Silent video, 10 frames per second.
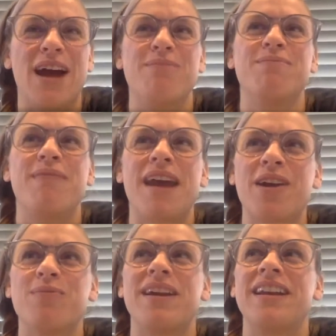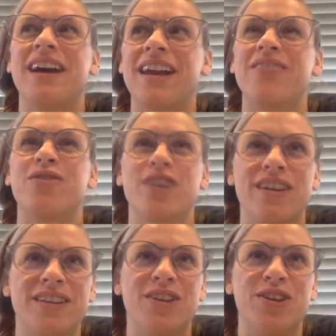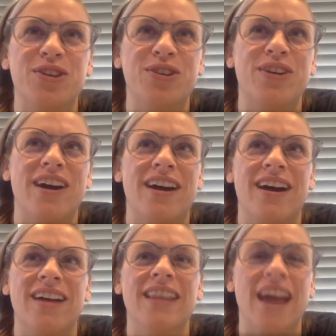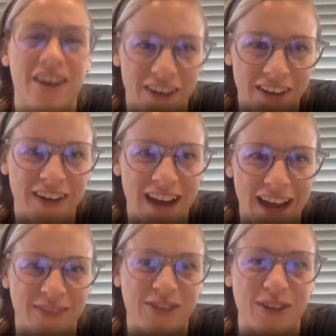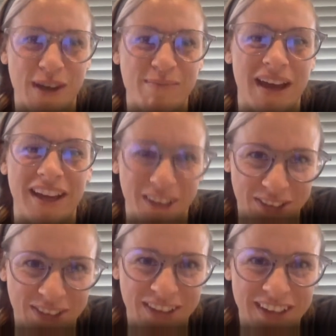may or may not have written you a letter after I met you.